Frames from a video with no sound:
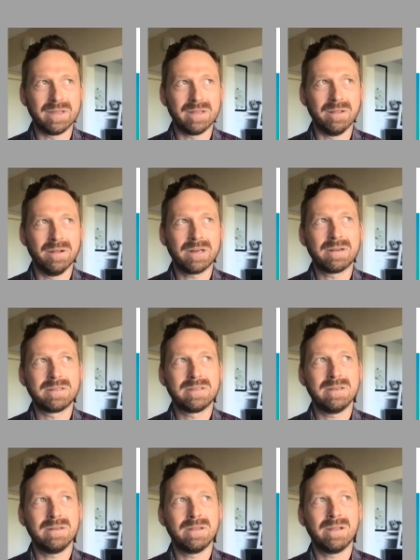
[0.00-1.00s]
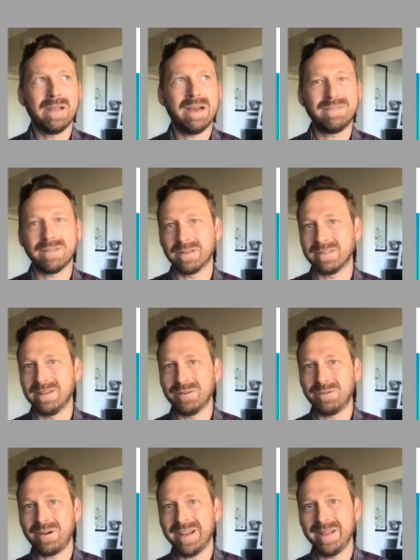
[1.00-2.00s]
look to the left, look to the
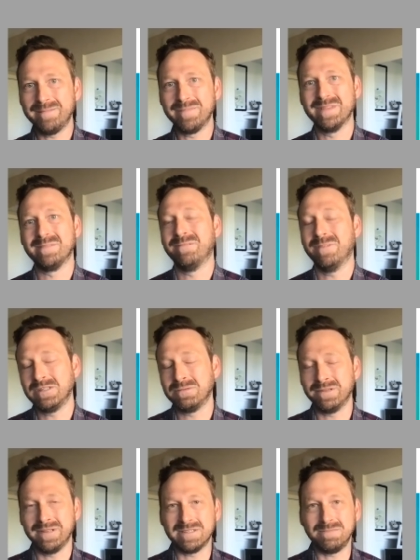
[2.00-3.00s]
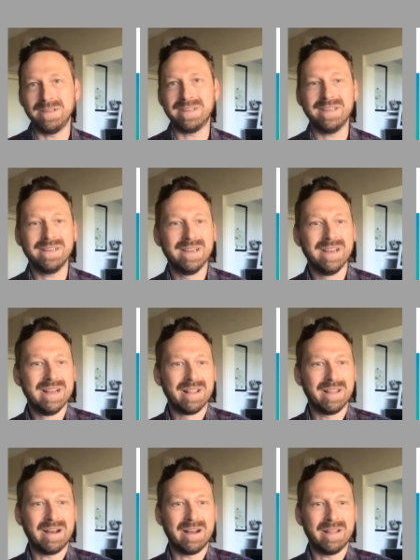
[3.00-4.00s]
right, virtually speaking,
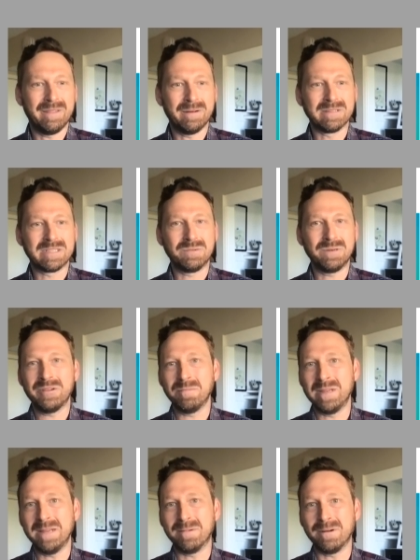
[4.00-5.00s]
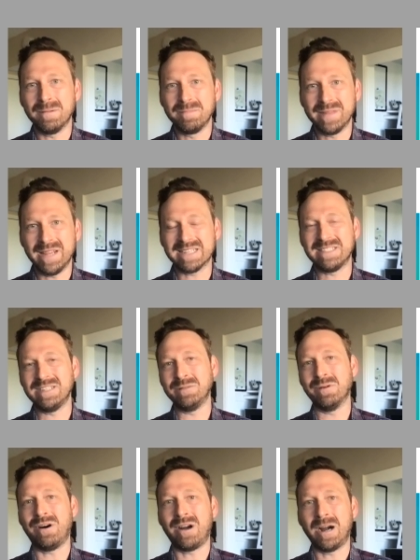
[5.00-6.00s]
those three other people next to you
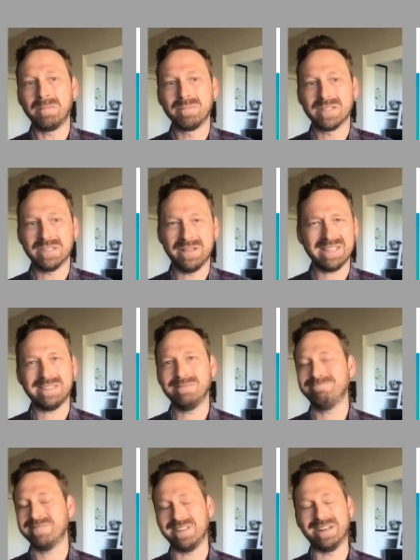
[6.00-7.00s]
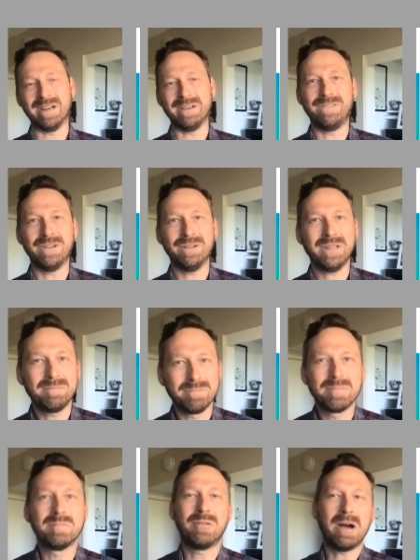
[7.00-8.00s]
are. So it's not a great feeling.
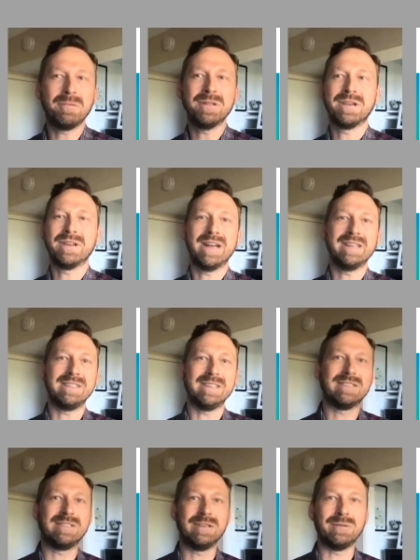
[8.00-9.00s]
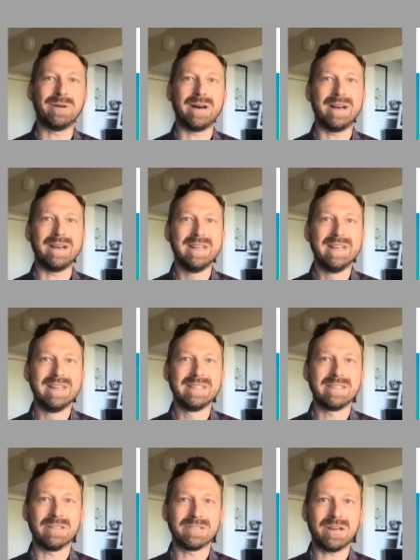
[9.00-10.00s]
Probably a good idea to
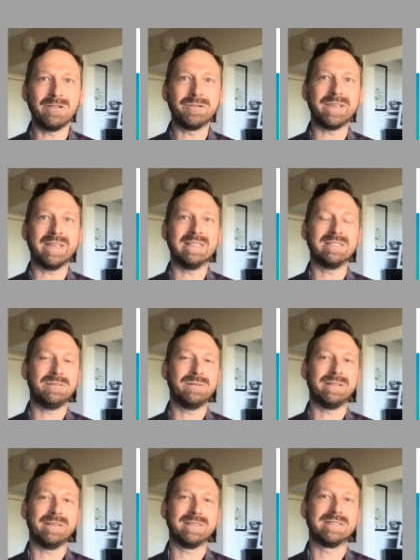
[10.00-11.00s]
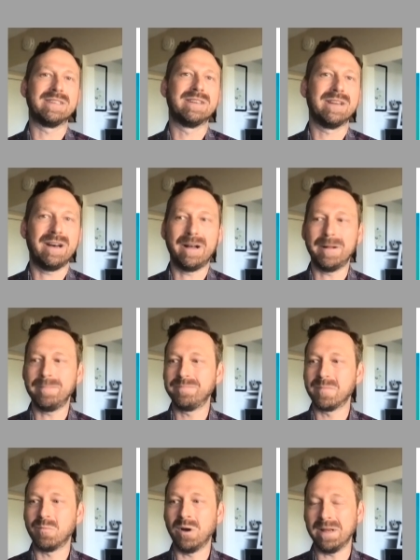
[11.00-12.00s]
start looking into at least
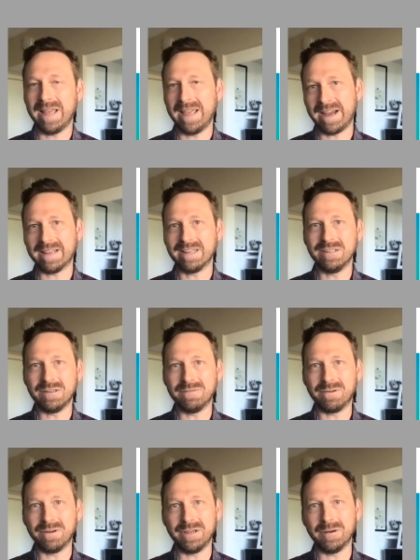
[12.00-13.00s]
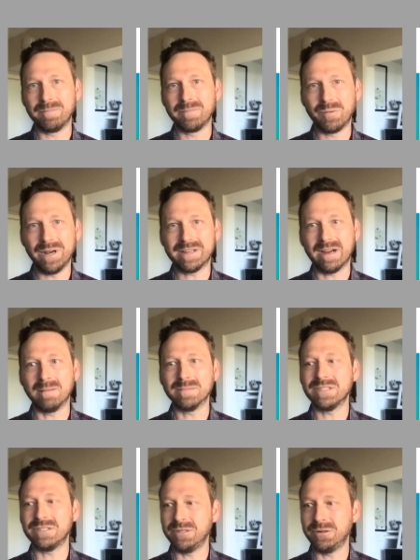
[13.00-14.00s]
what AI can do for you when it comes
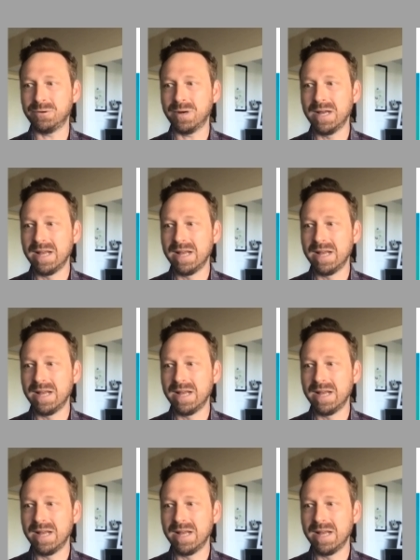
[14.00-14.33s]
to